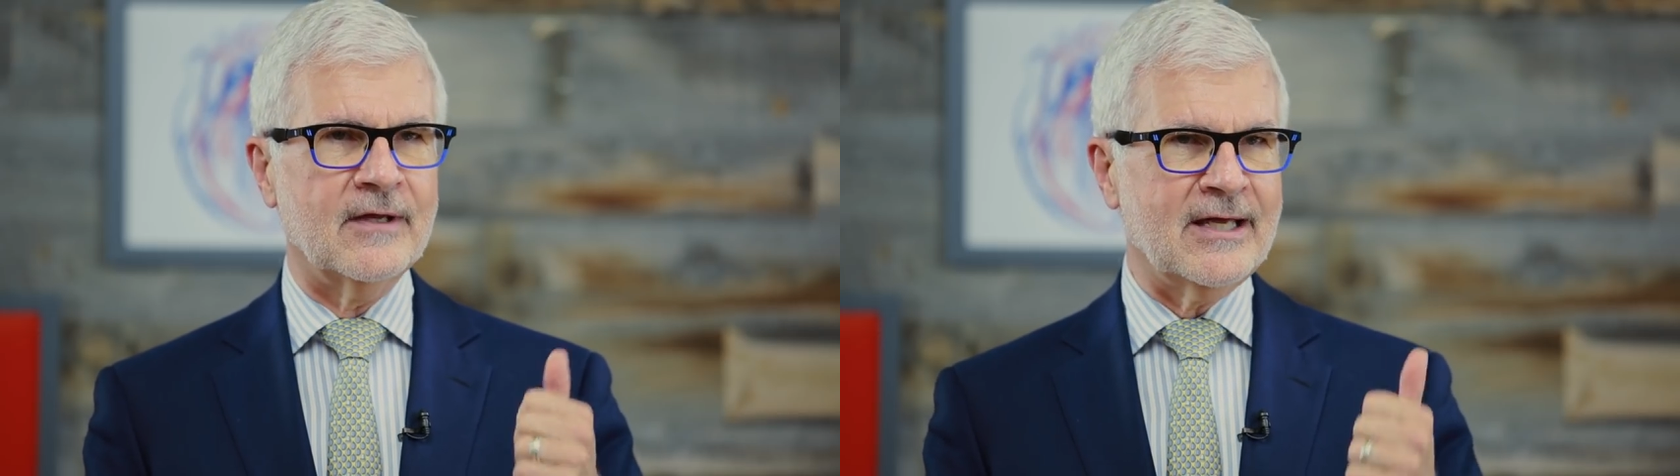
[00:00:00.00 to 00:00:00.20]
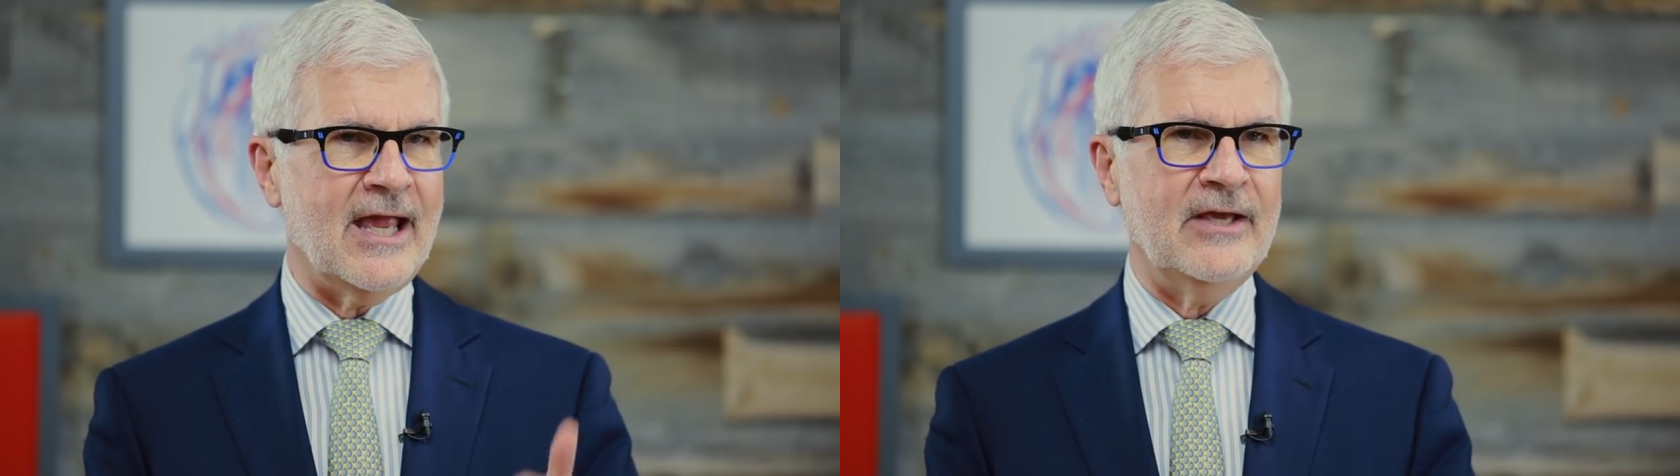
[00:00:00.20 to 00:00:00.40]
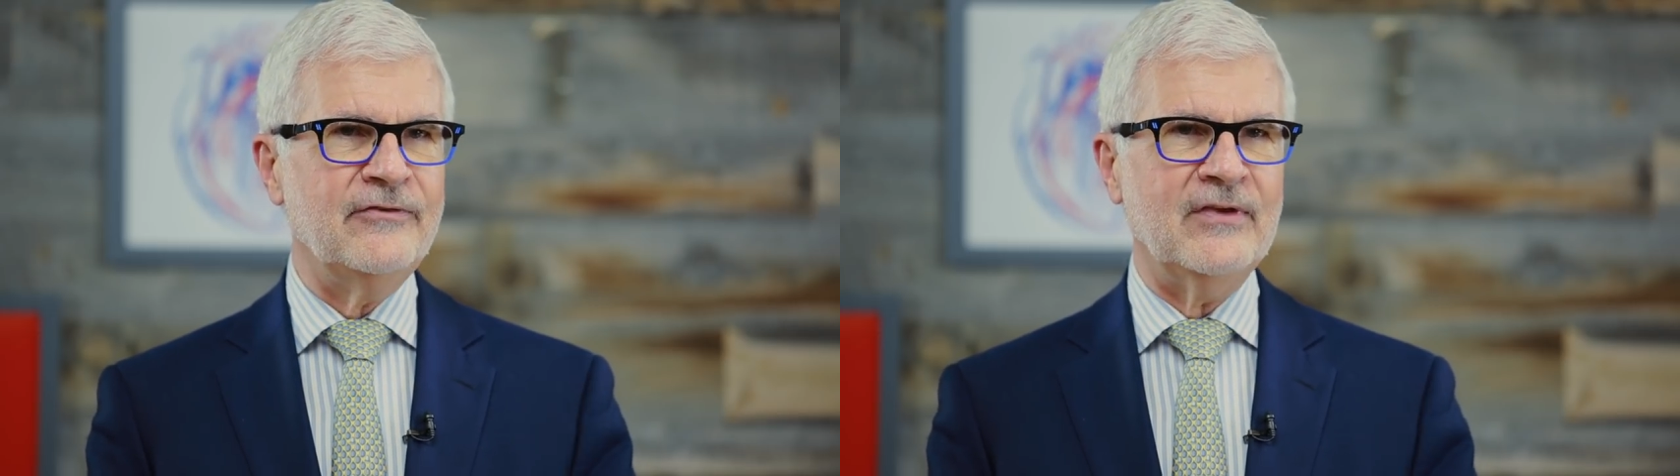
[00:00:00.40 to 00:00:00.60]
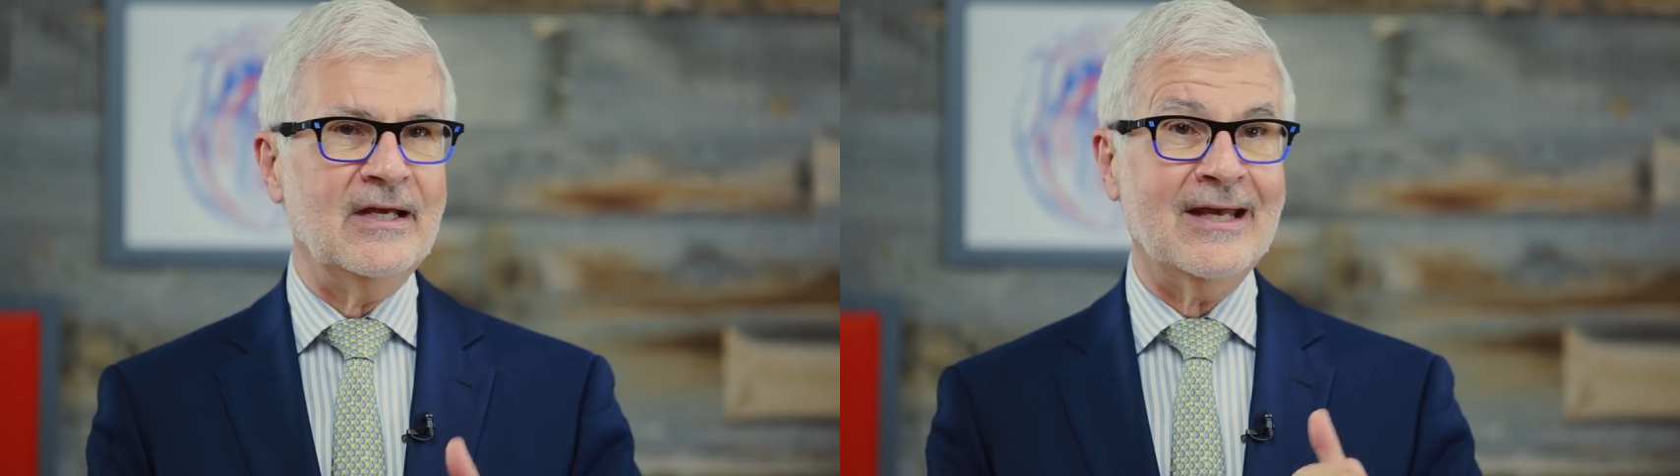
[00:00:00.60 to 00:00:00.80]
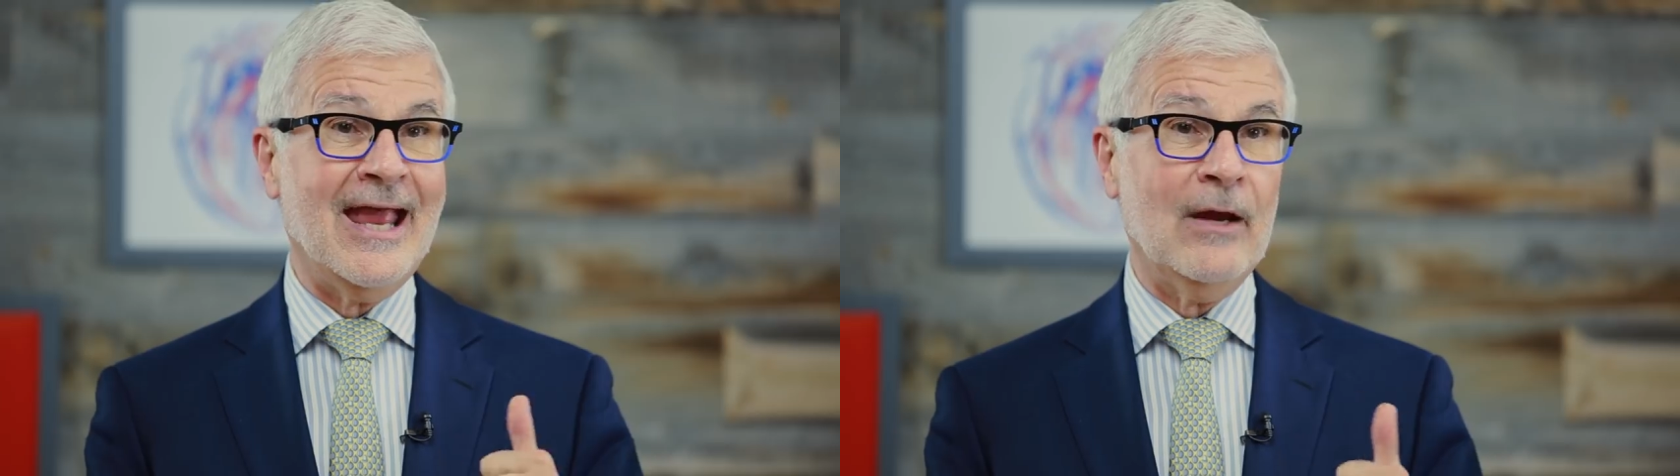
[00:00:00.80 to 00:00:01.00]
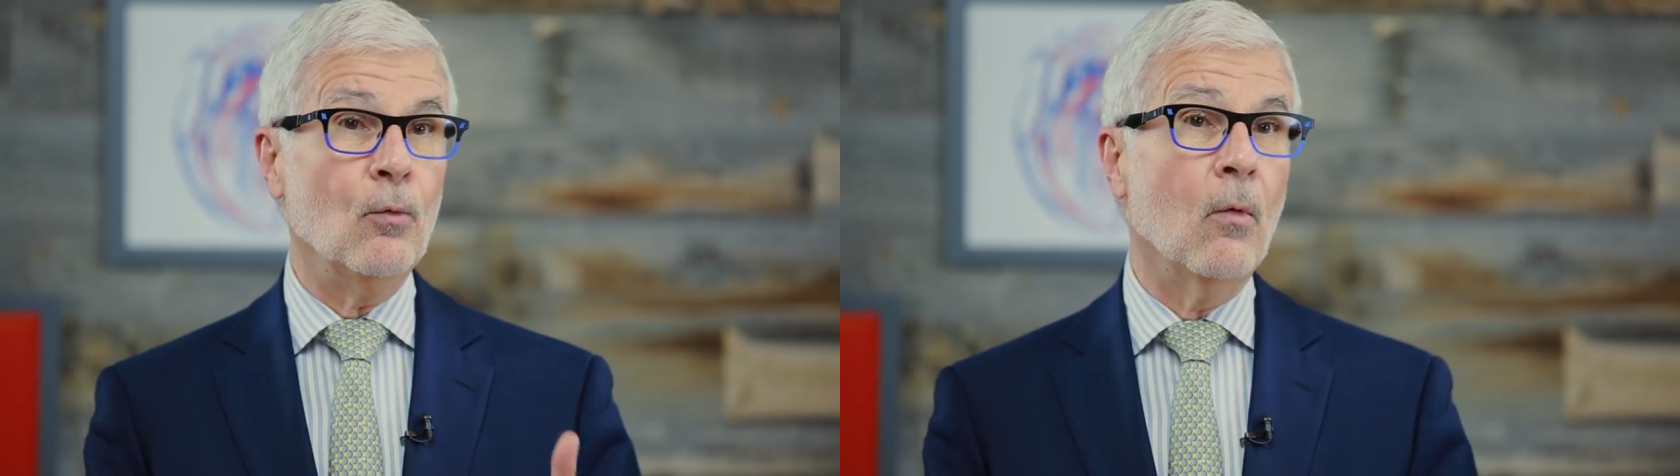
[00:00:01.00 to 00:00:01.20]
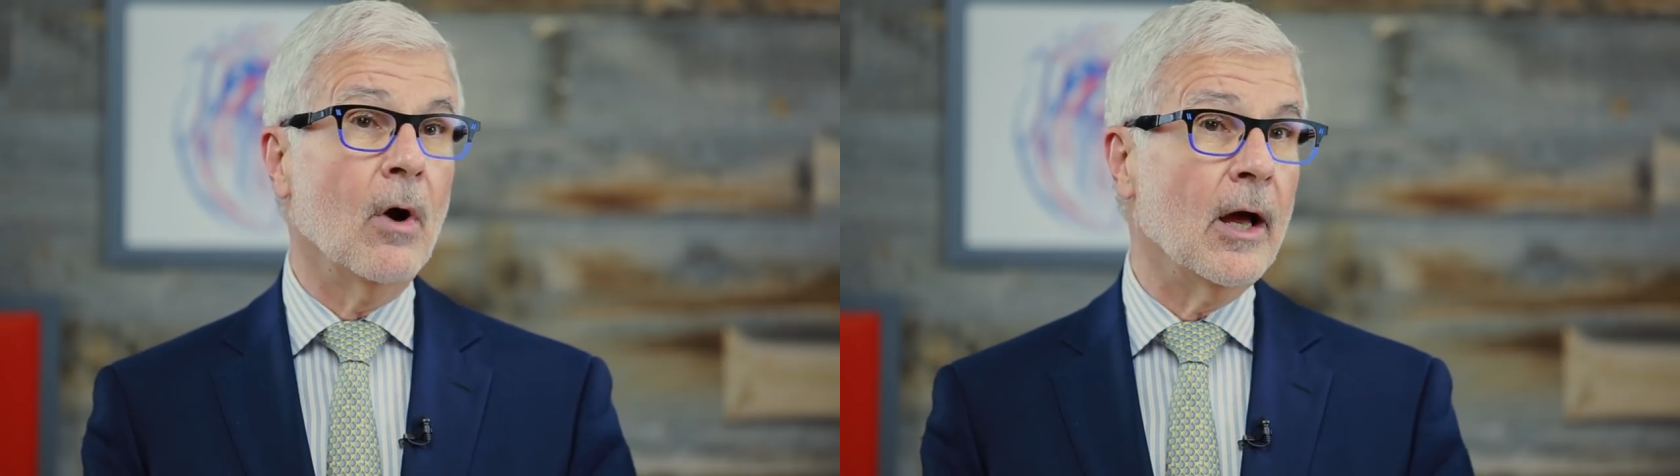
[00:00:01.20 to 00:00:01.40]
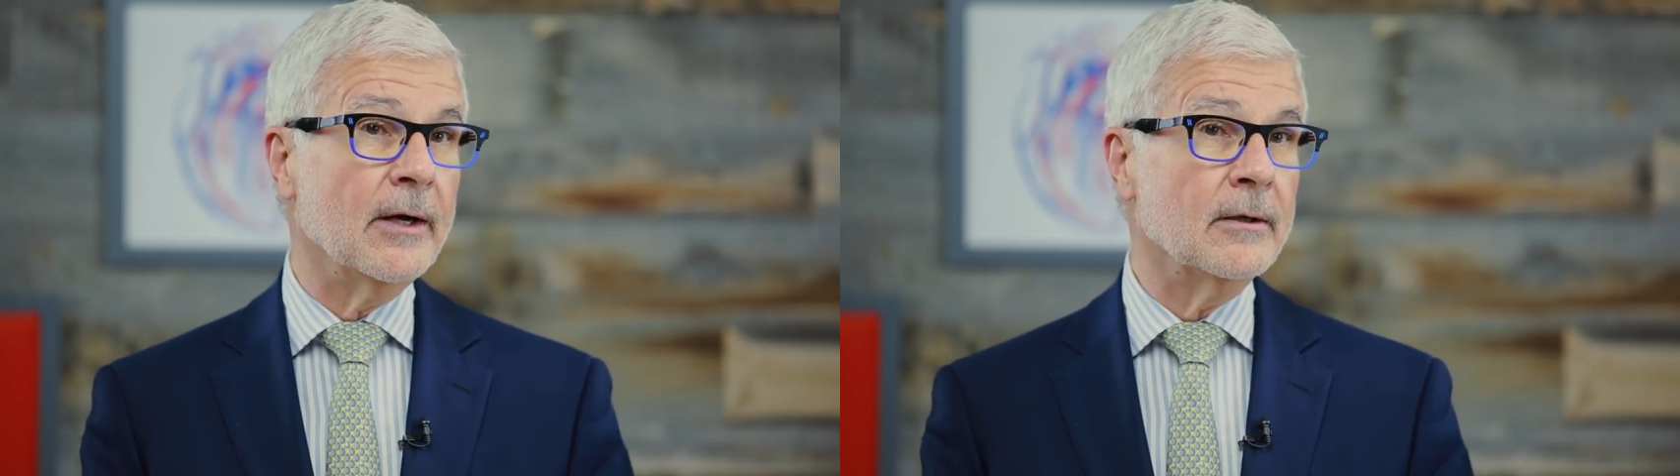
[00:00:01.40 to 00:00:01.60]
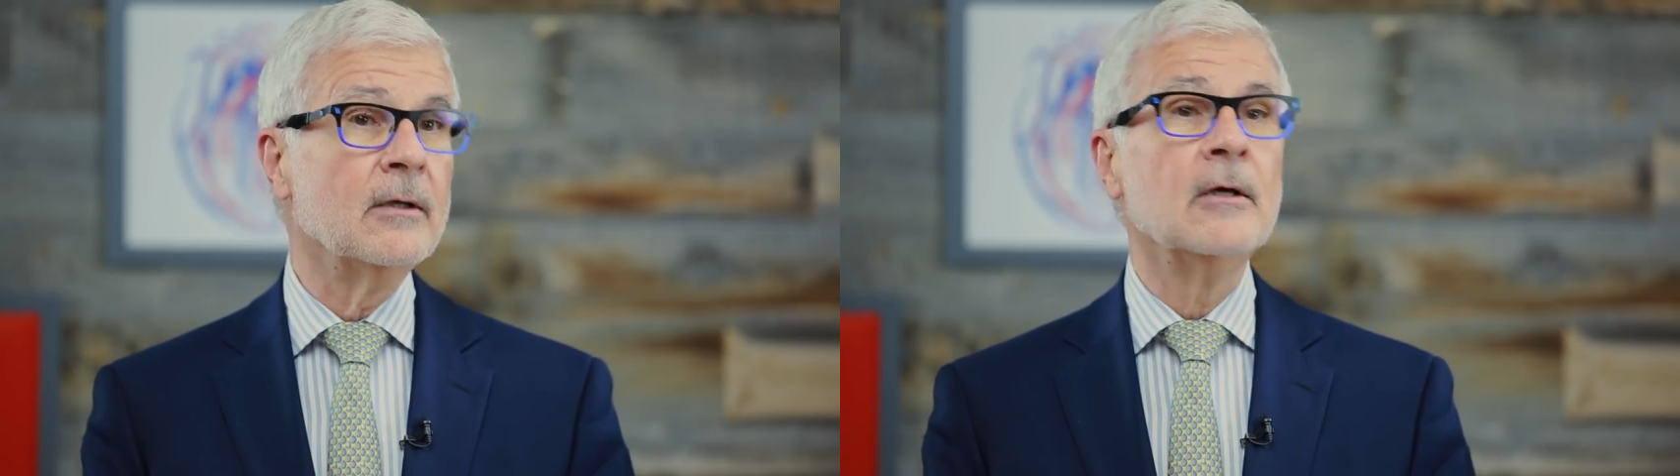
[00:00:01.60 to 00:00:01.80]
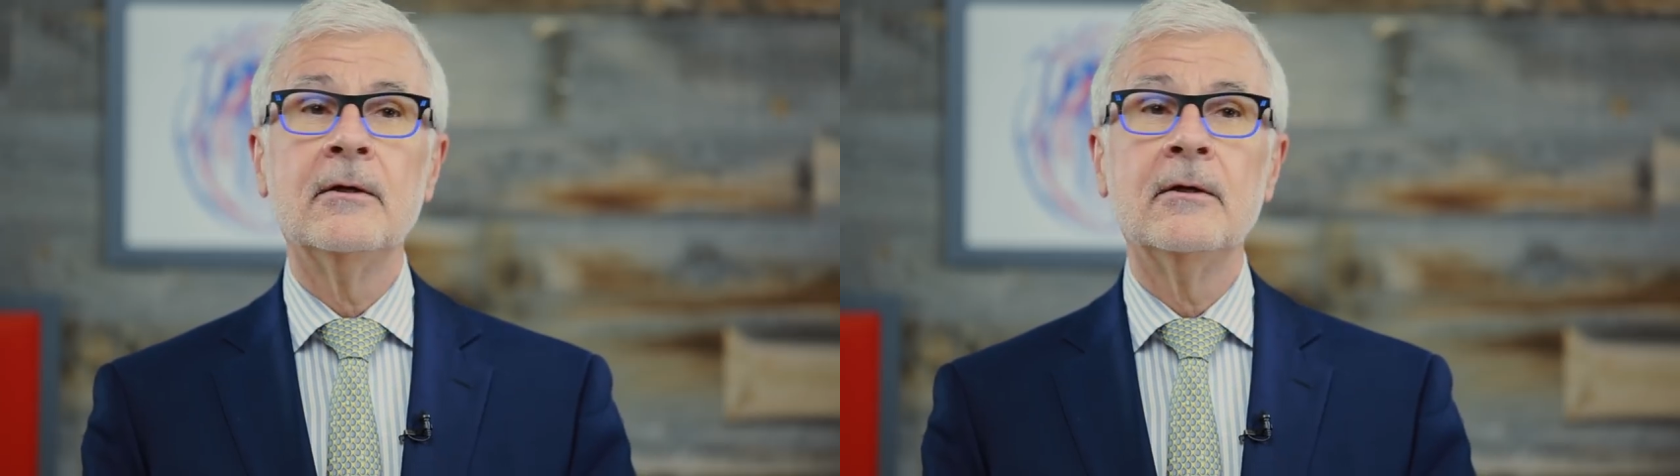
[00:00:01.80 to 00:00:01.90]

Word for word: the casein A1,